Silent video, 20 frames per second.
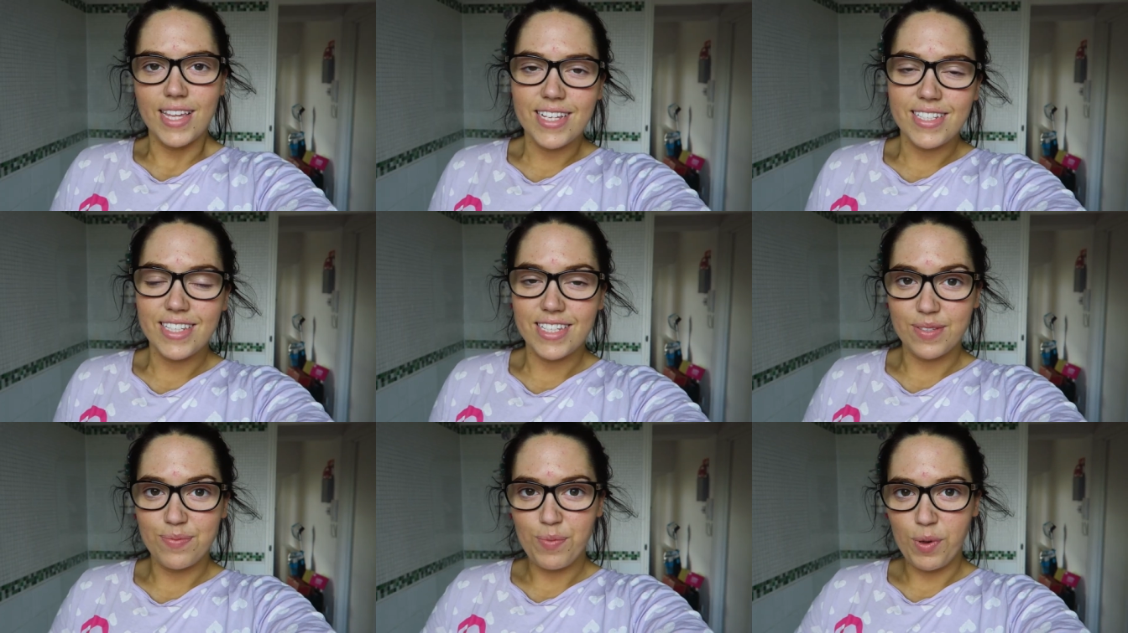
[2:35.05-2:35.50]

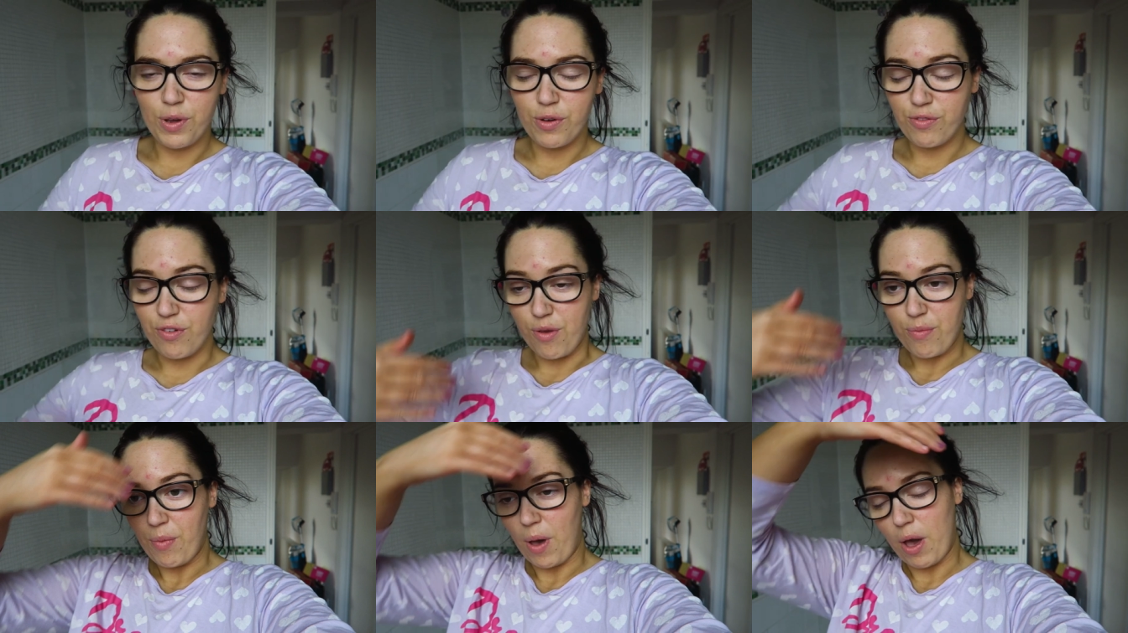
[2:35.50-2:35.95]
This is
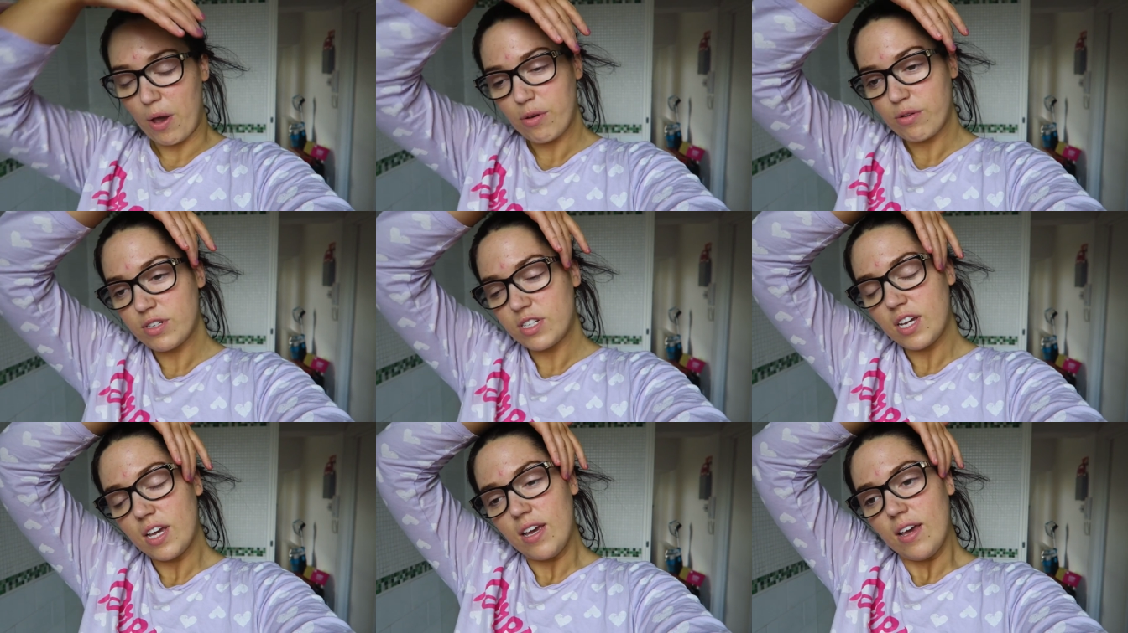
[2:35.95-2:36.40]
movie
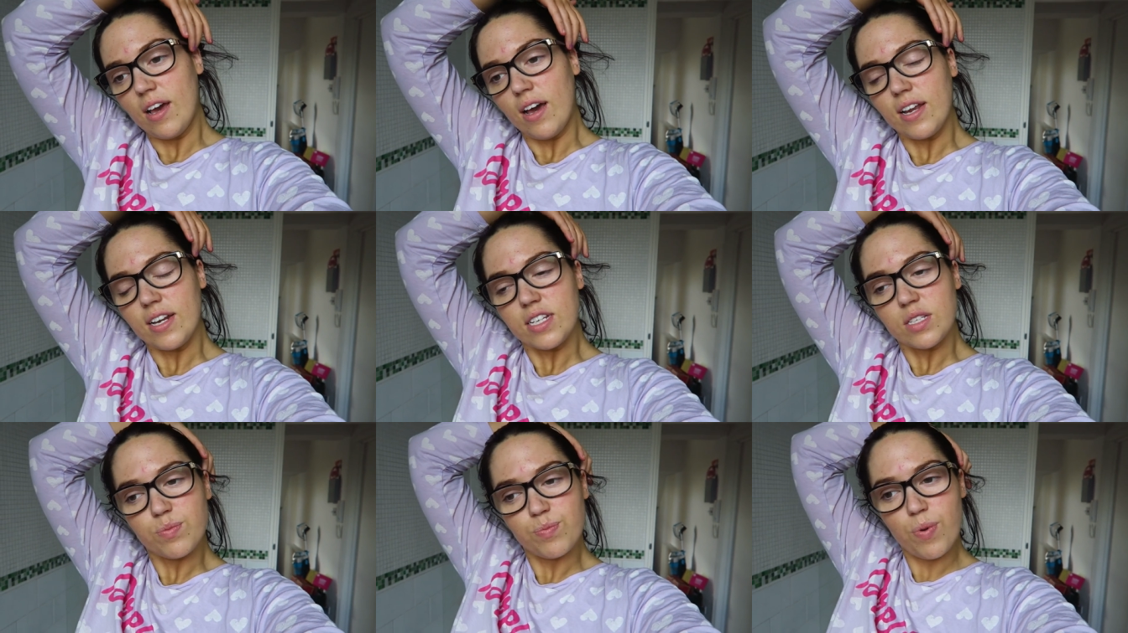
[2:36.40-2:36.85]
mode
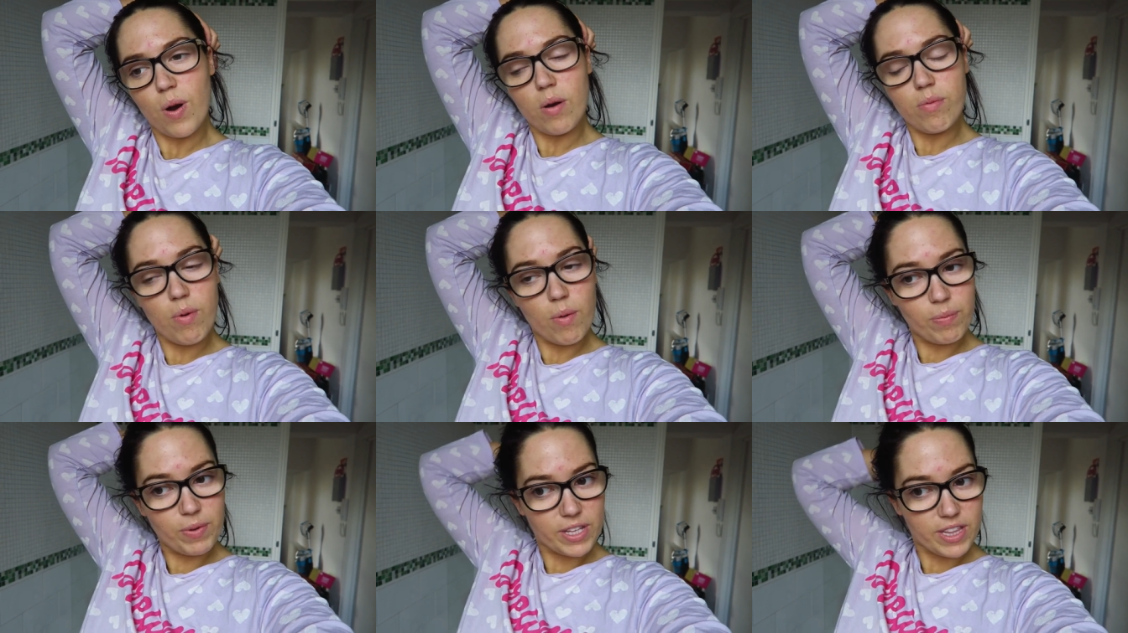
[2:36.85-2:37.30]
and it's
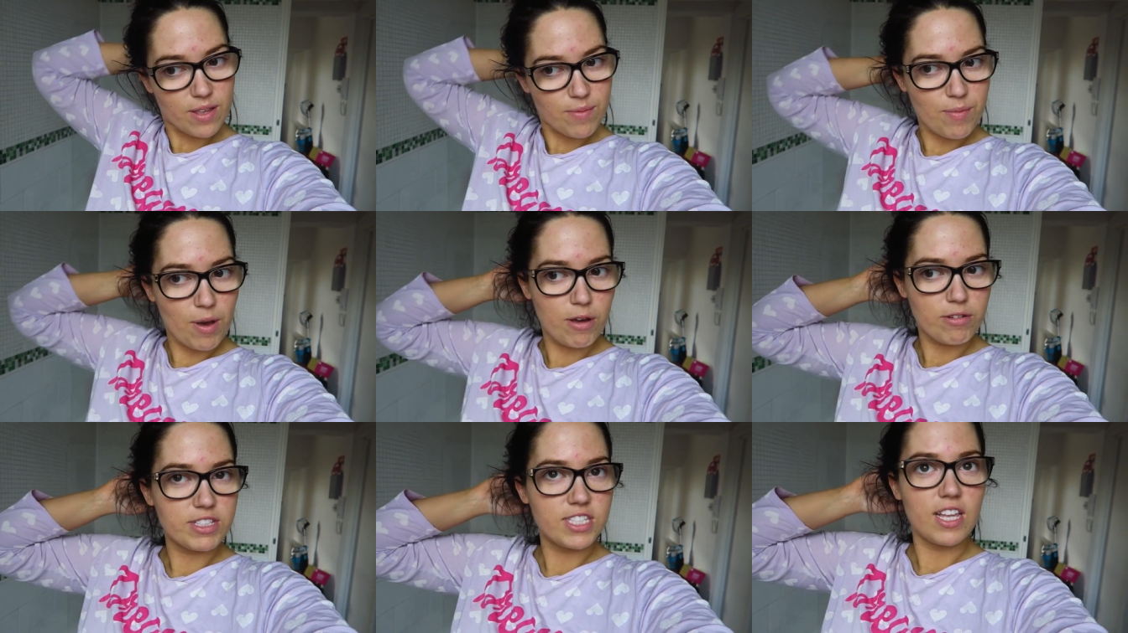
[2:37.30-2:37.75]
probably the
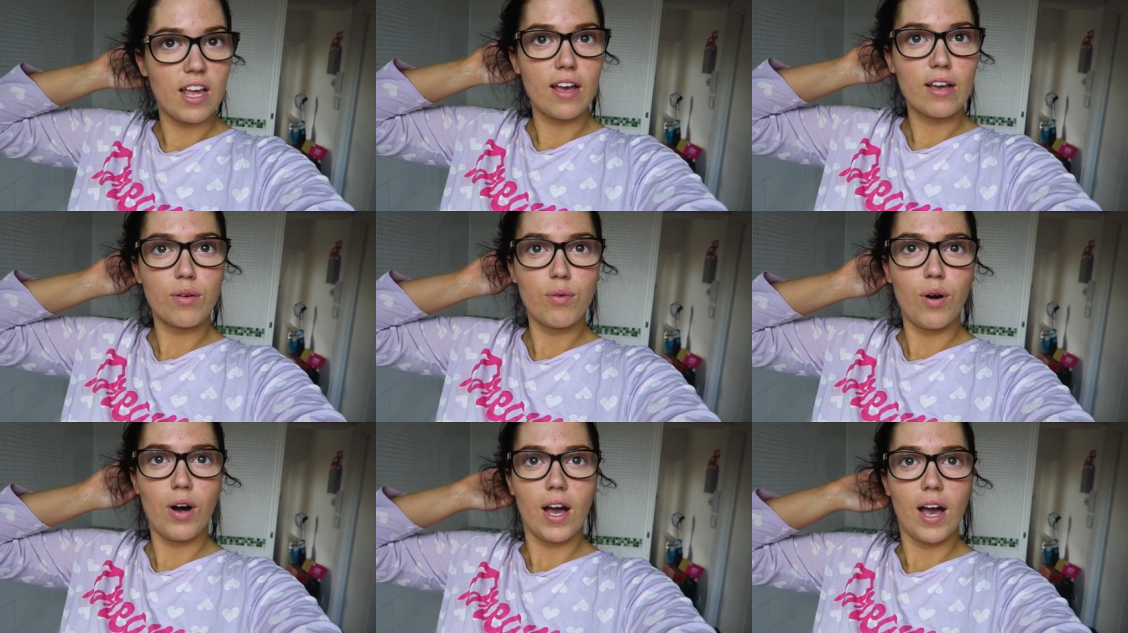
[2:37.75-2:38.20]
most
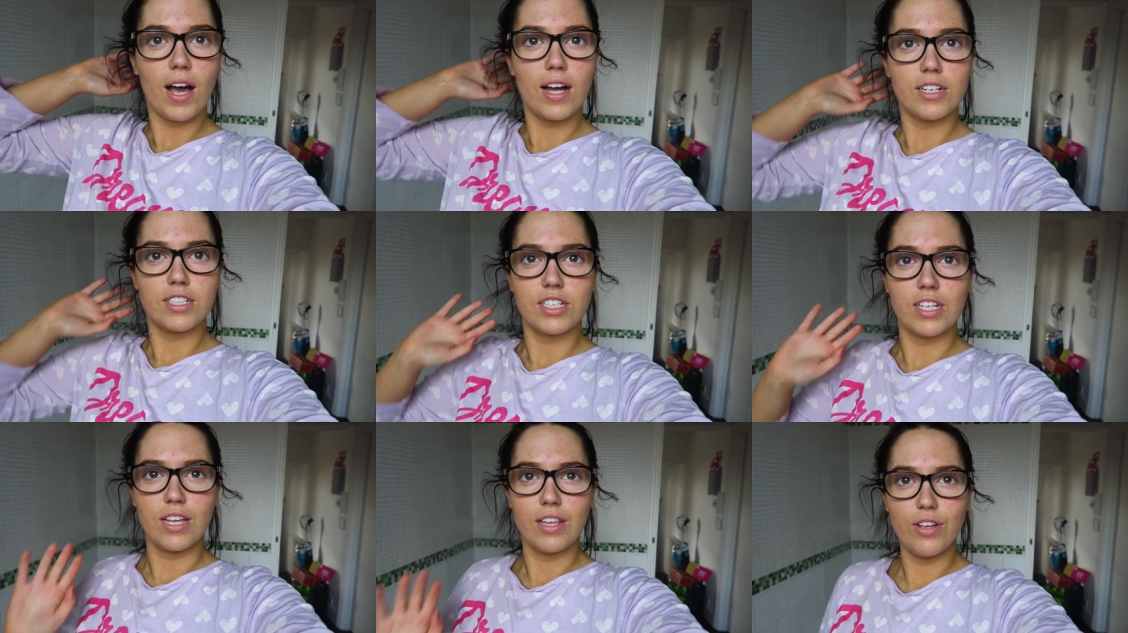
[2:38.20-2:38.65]
like what I
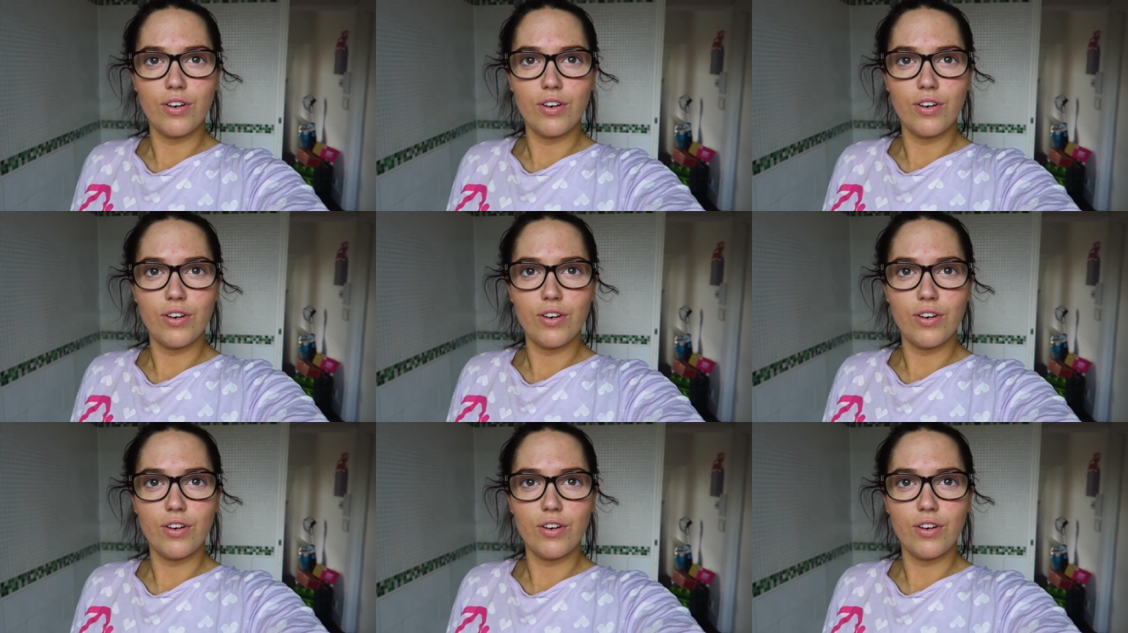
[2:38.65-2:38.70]
actually